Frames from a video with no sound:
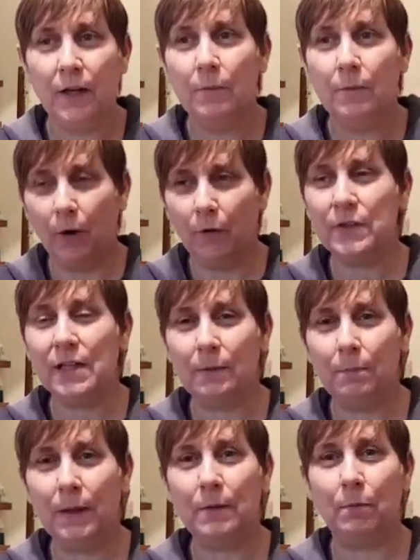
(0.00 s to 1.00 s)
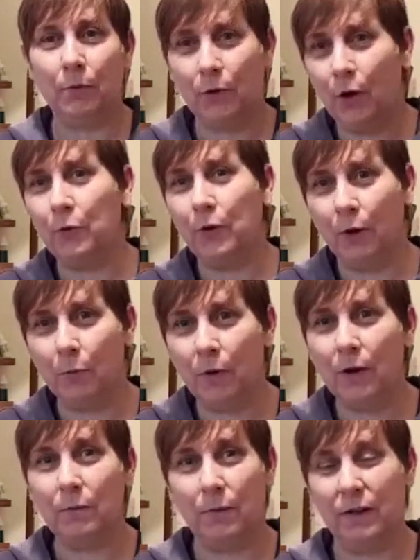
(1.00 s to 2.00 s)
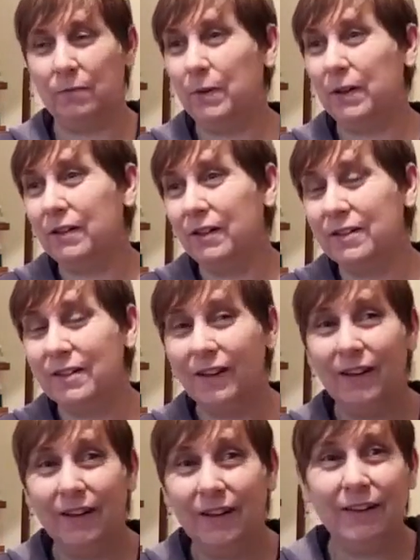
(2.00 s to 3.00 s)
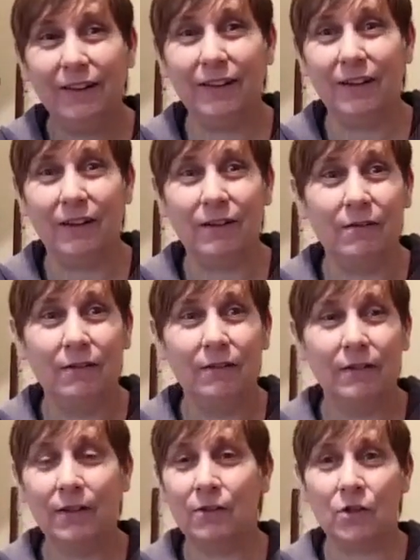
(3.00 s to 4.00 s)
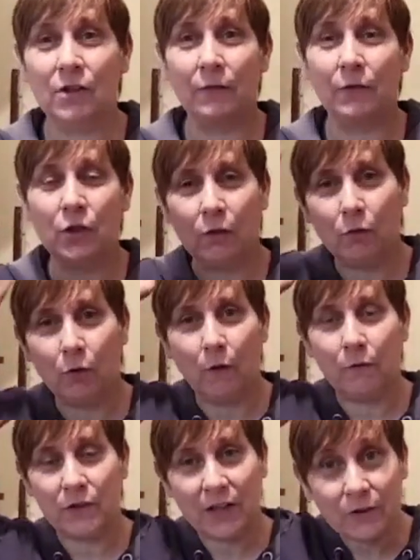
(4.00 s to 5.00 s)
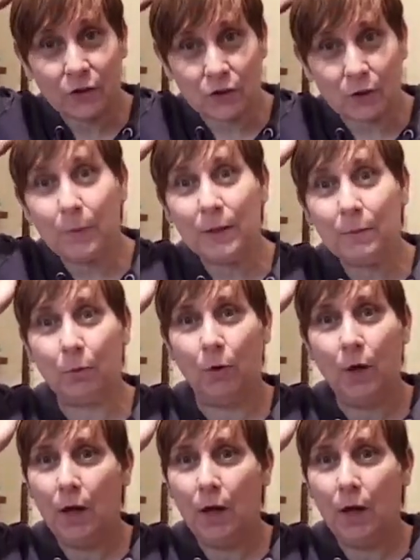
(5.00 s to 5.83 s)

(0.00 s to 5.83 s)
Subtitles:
But obviously people know that I work with, because, you know, you just have a general conversation, so people